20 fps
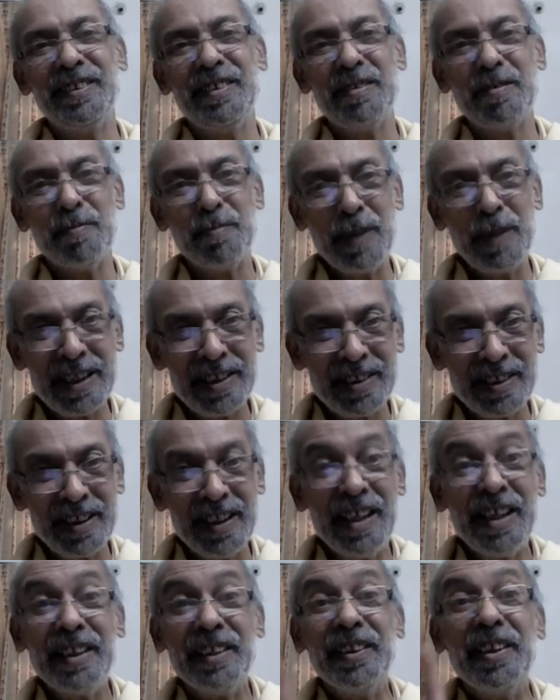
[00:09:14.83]
But
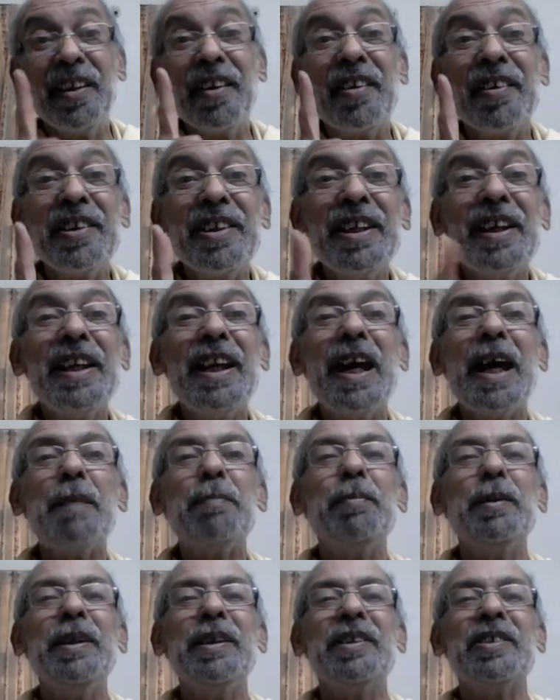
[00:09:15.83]
the real
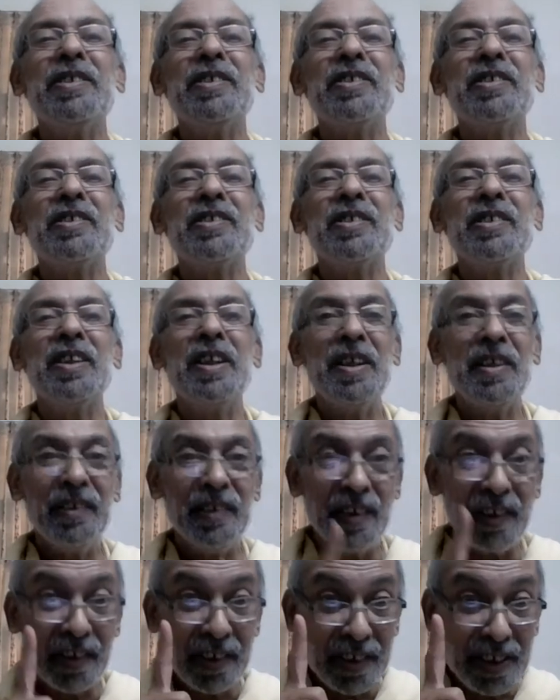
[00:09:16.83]
happiness,
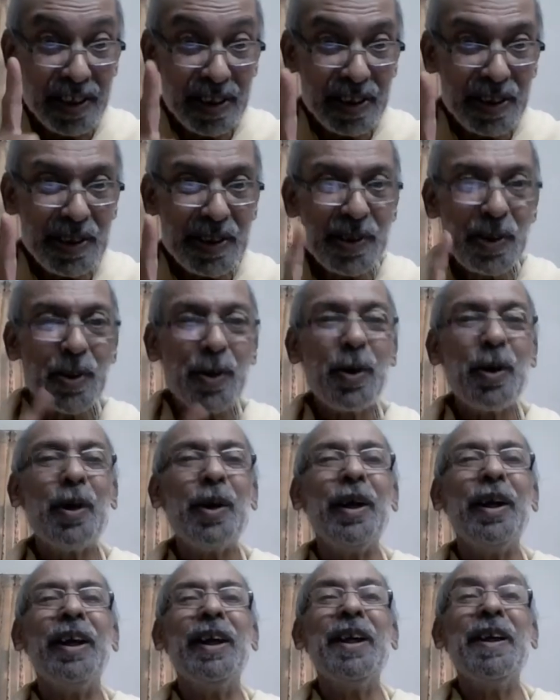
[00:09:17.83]
the real
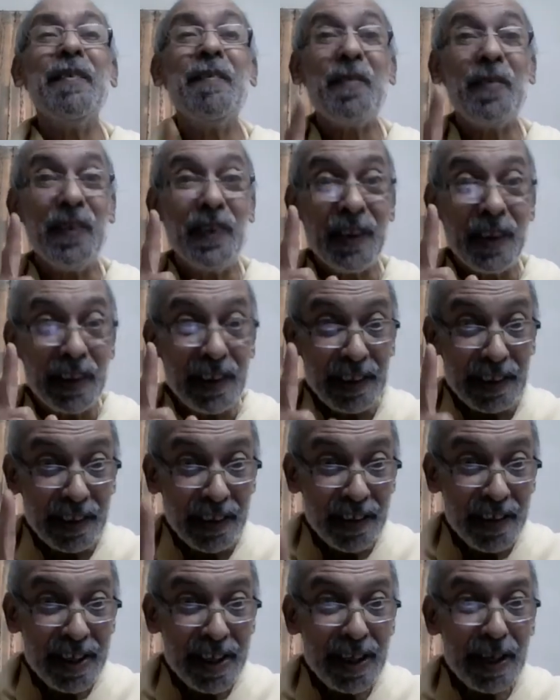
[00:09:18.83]
joy, the
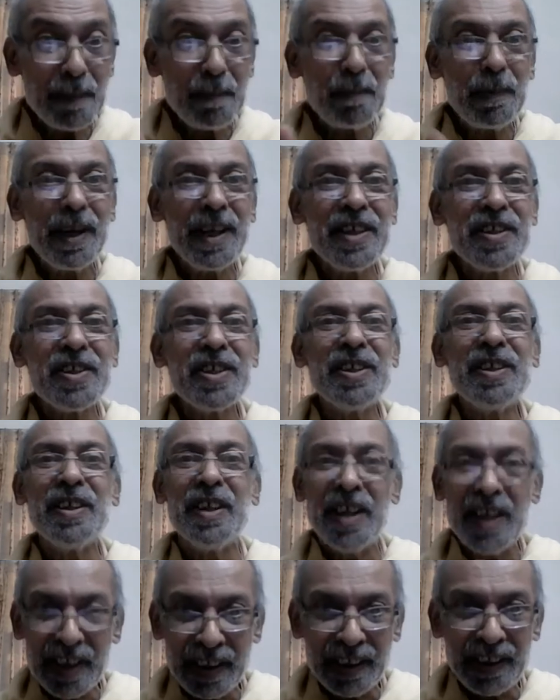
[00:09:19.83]
real pleasure
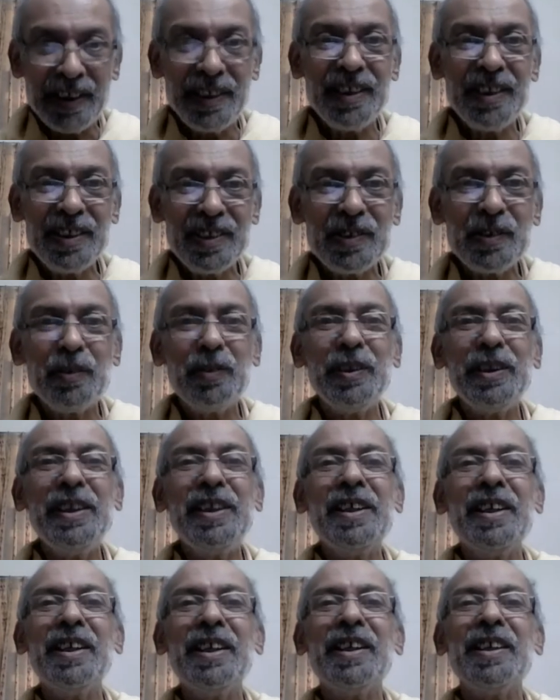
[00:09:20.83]
is
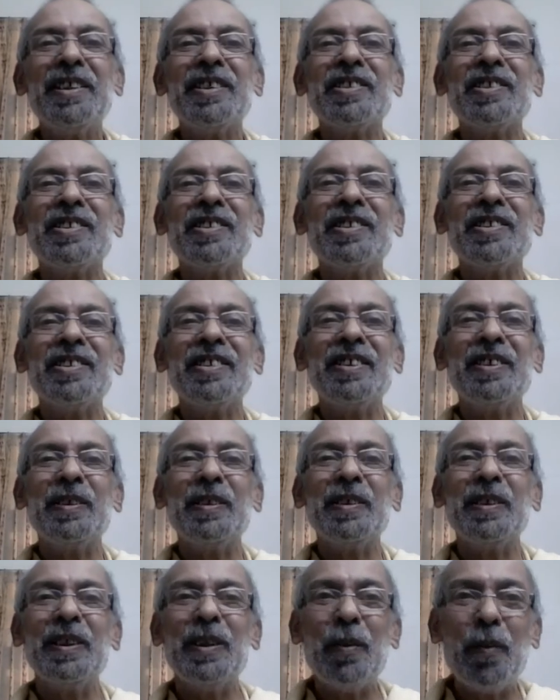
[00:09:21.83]
within us.
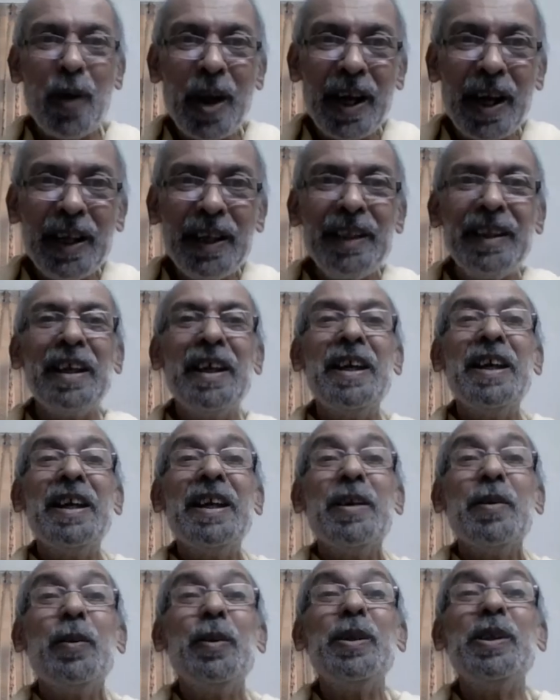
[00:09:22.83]
The one
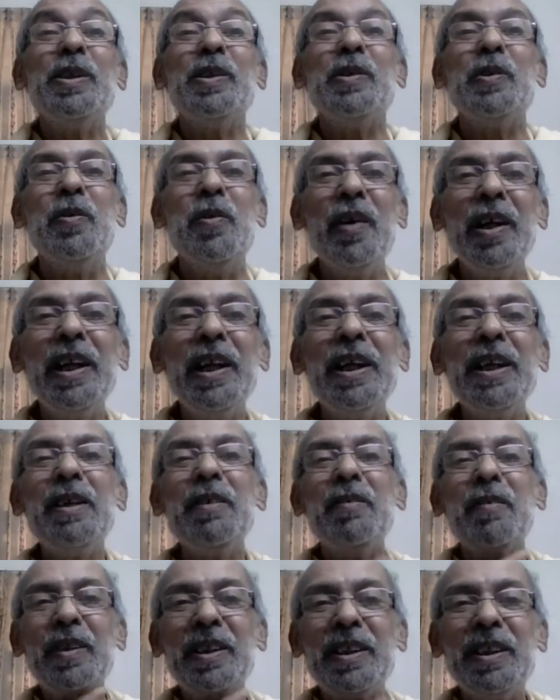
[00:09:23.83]
who is dwelling
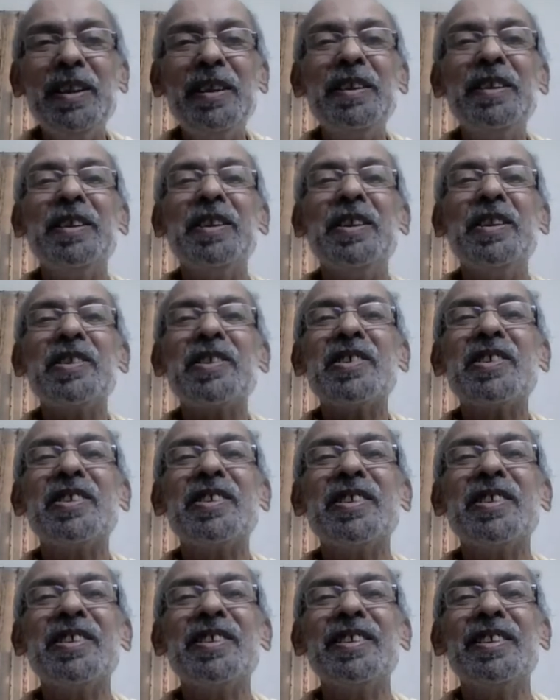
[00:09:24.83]
within
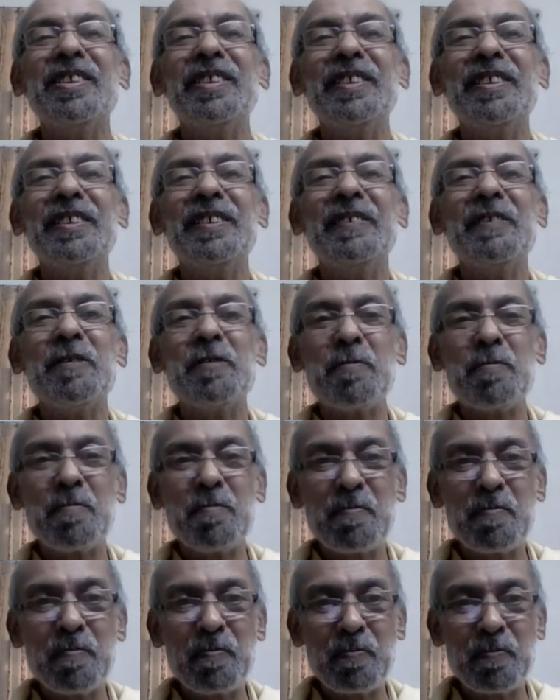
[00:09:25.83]
this
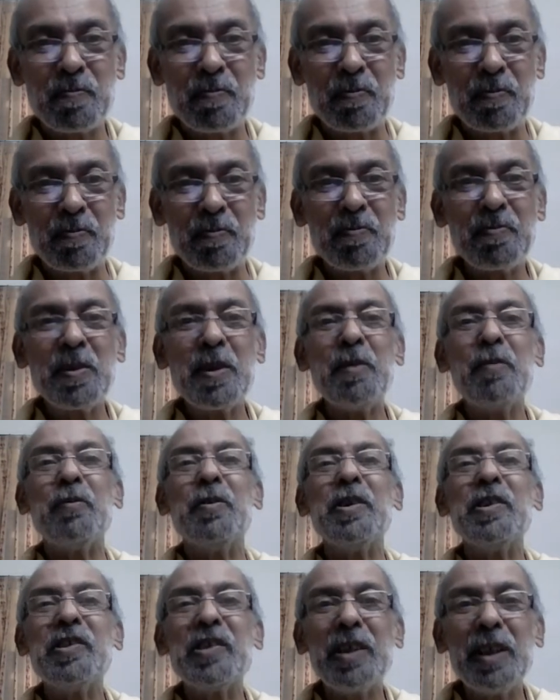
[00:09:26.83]
hmm,
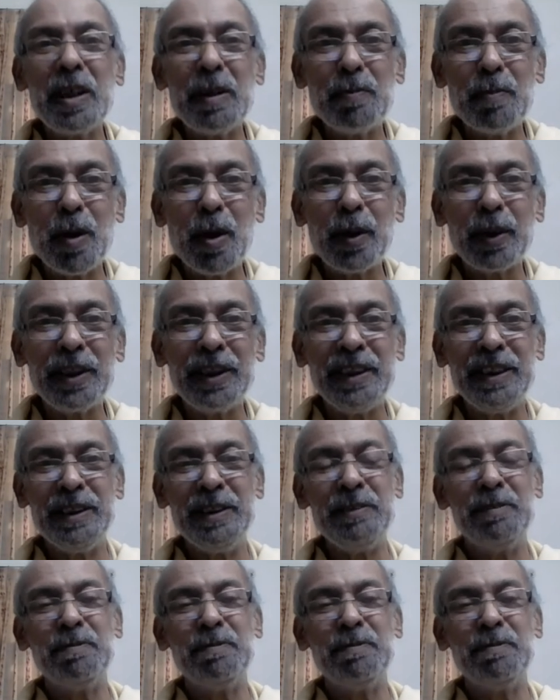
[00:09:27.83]
physical body.